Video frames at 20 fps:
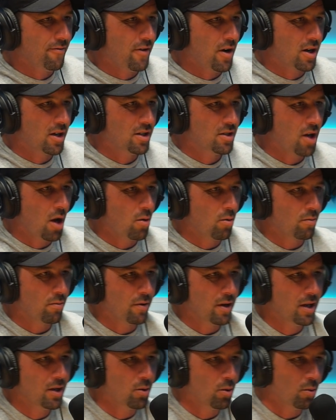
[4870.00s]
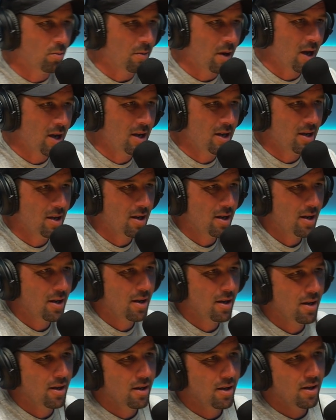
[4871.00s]
fucking Total Recall, mate.
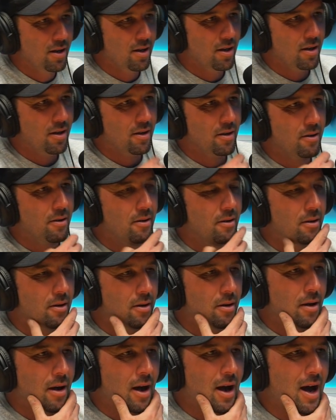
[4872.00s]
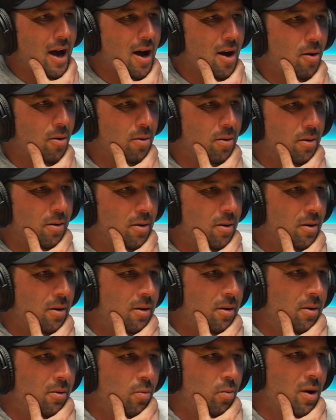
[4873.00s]
No, literally, it is. How?
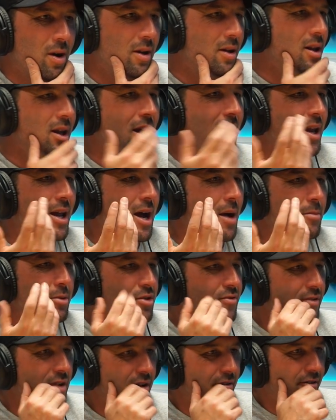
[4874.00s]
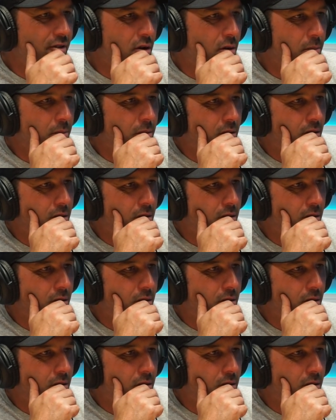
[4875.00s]
so where do they get the atmosphere from? So